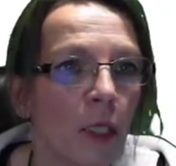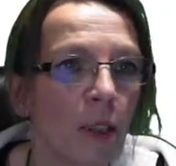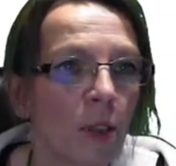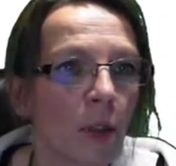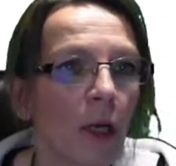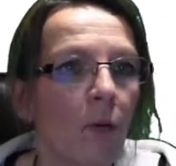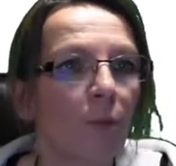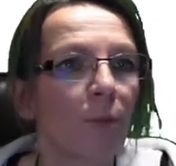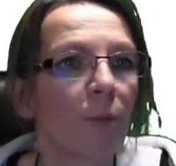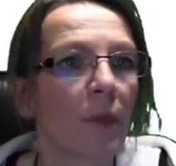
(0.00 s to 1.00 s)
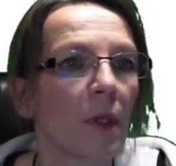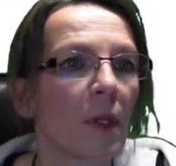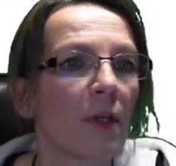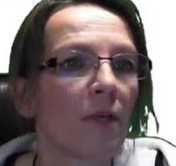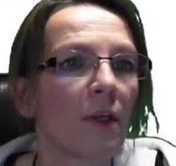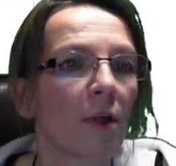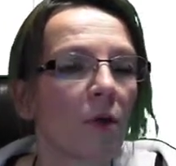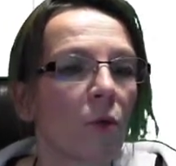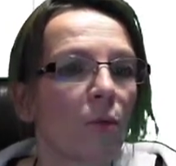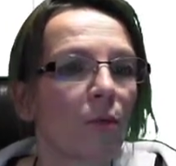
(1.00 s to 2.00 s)
So now here we
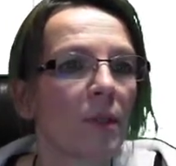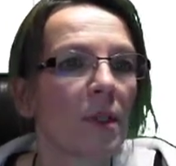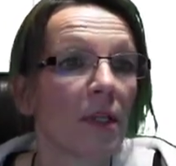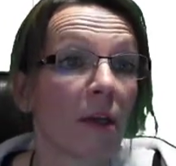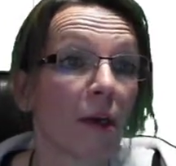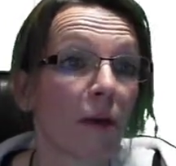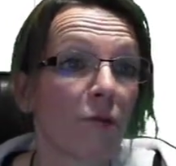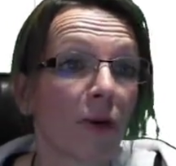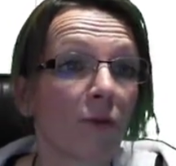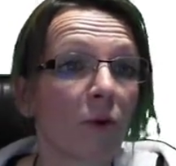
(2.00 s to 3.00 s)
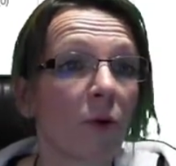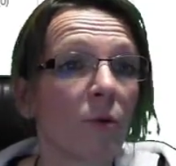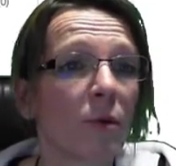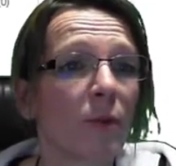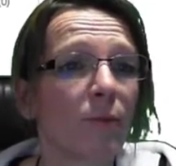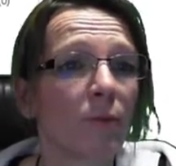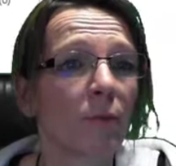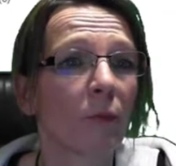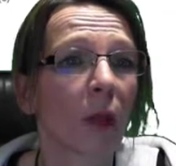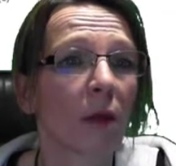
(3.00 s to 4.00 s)
now see I have 5 codes.
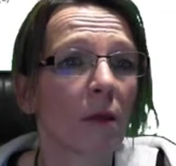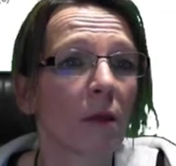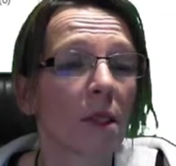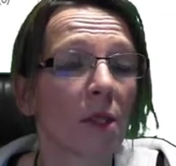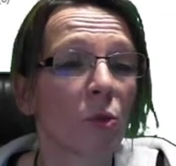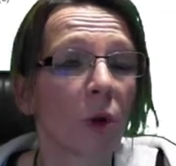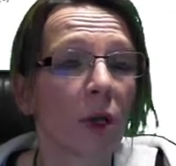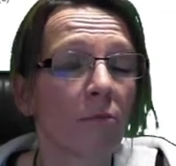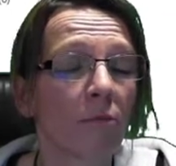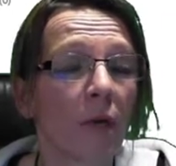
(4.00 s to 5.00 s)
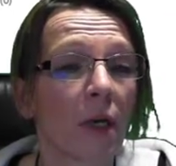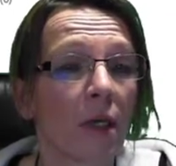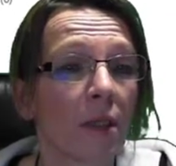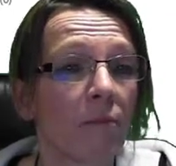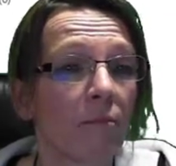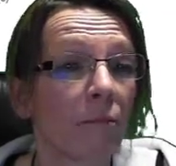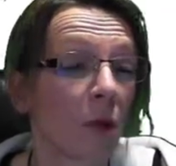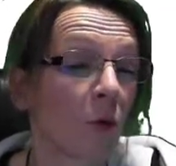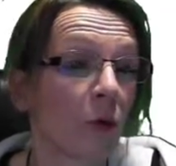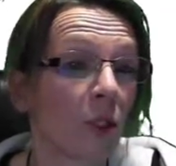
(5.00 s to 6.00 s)
Yeah, the test one I
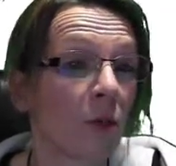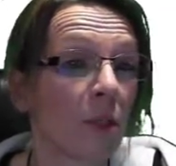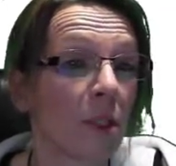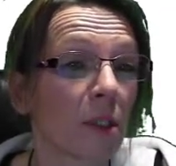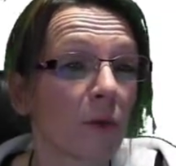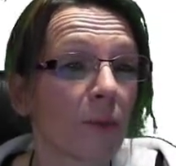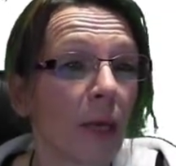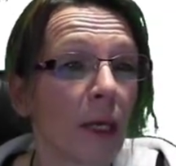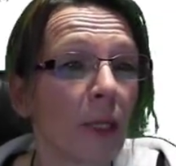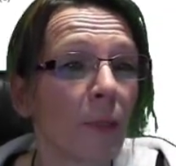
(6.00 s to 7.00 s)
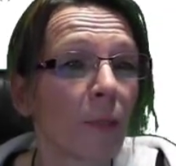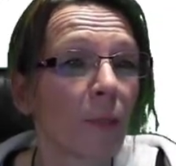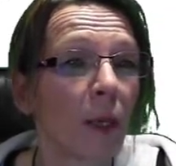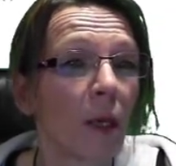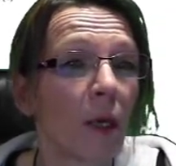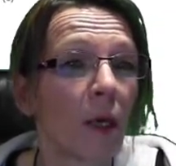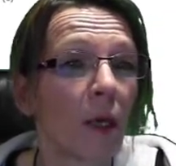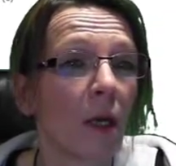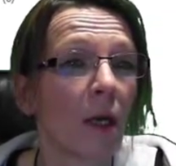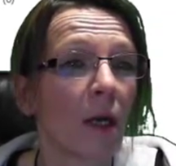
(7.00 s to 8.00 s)
Quote2 did on the Mac,
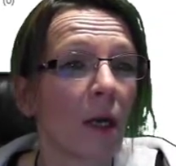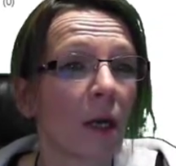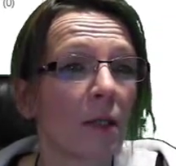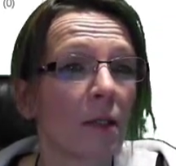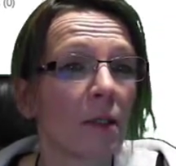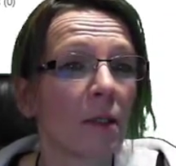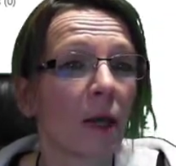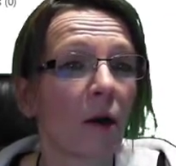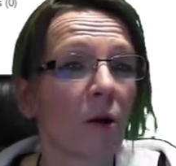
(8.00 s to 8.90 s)
and that